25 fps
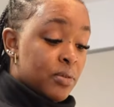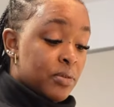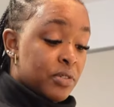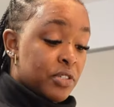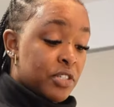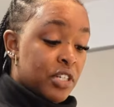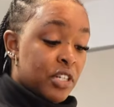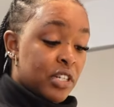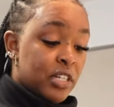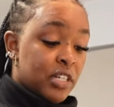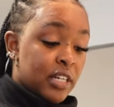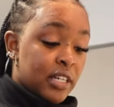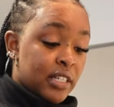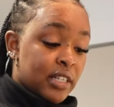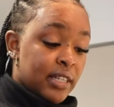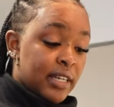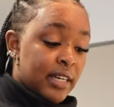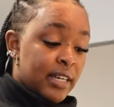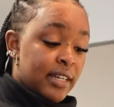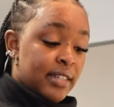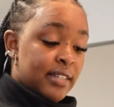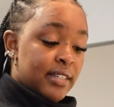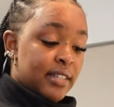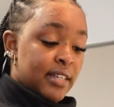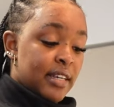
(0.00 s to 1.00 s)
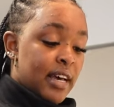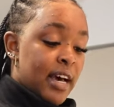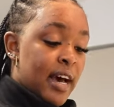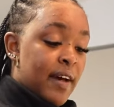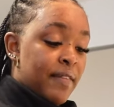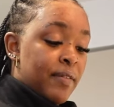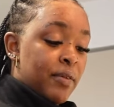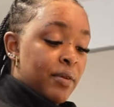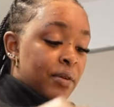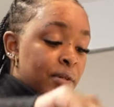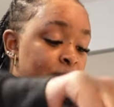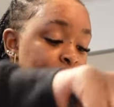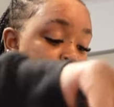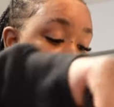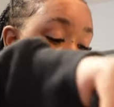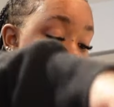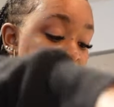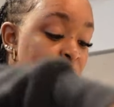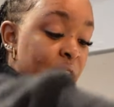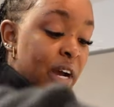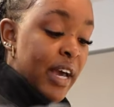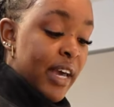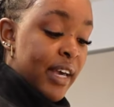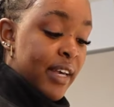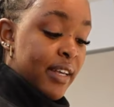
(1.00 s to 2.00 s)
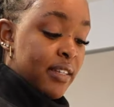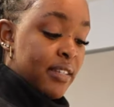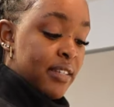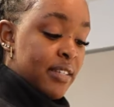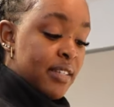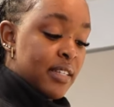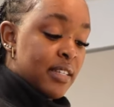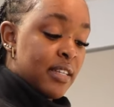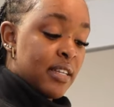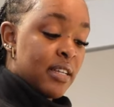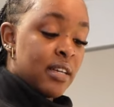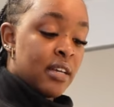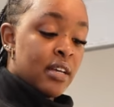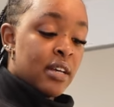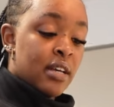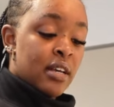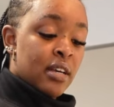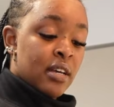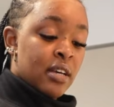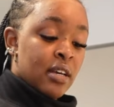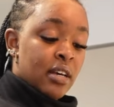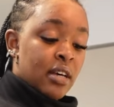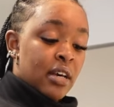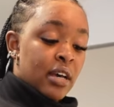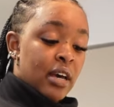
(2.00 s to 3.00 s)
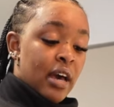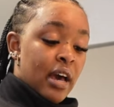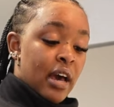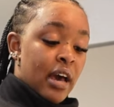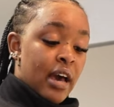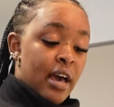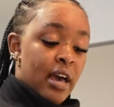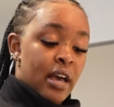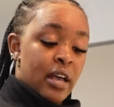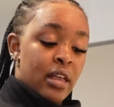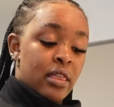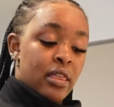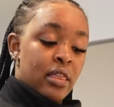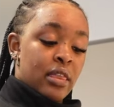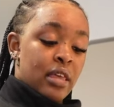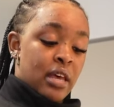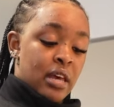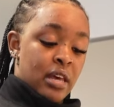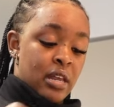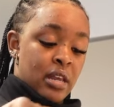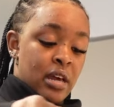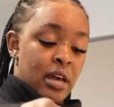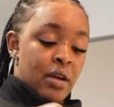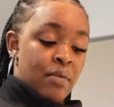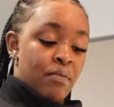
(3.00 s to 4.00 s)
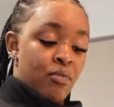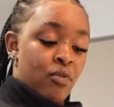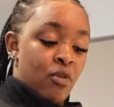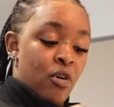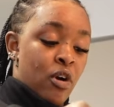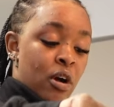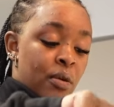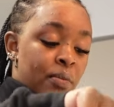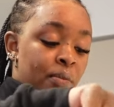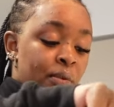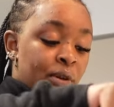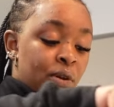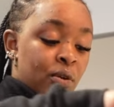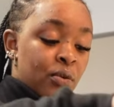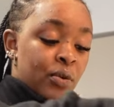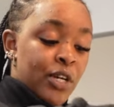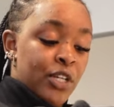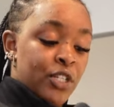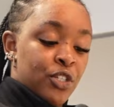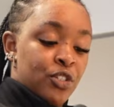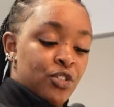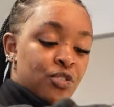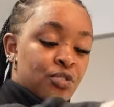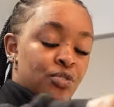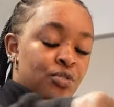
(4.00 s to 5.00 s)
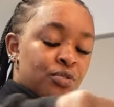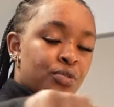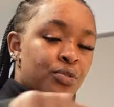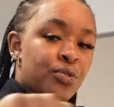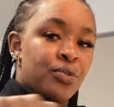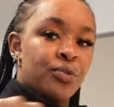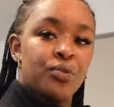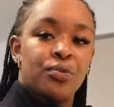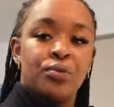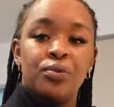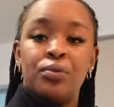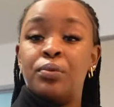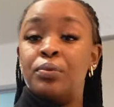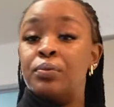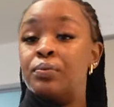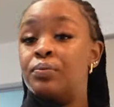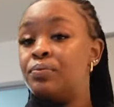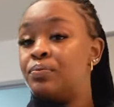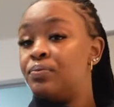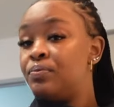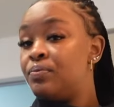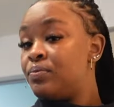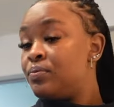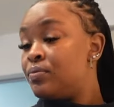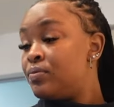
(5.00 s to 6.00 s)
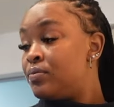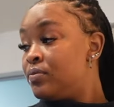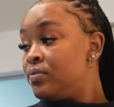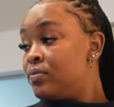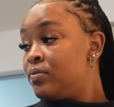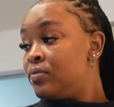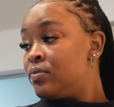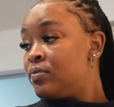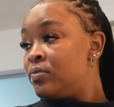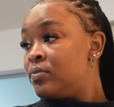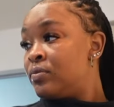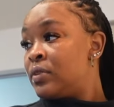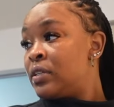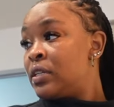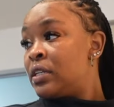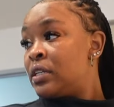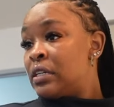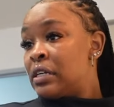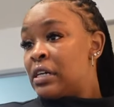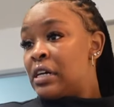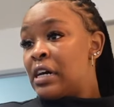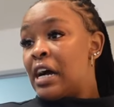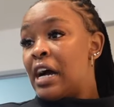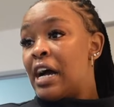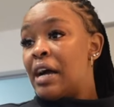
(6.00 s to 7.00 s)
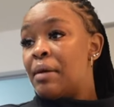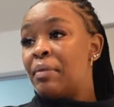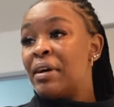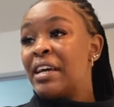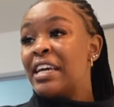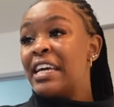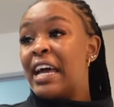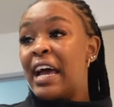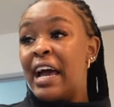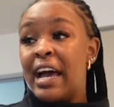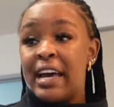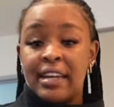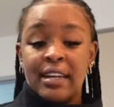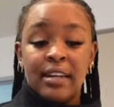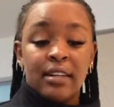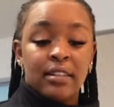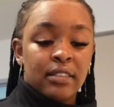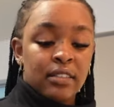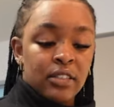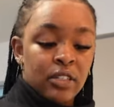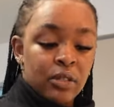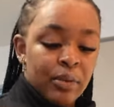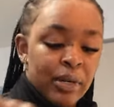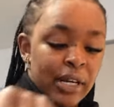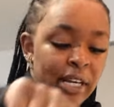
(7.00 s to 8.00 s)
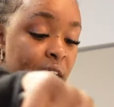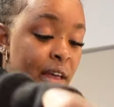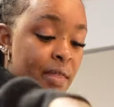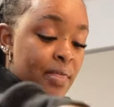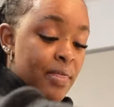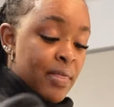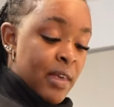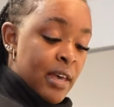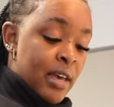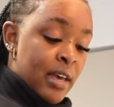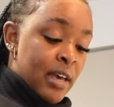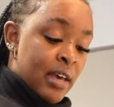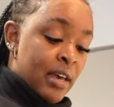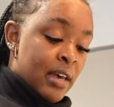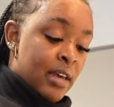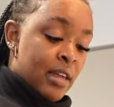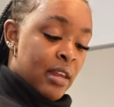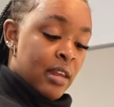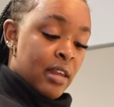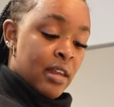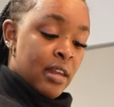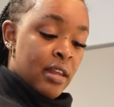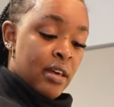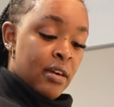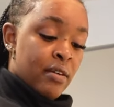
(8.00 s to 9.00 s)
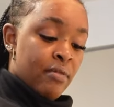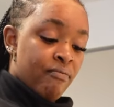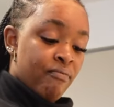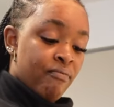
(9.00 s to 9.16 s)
I'm just gonna cook this, have it with some rice. And then I'm probably going to, I might edit a little bit and then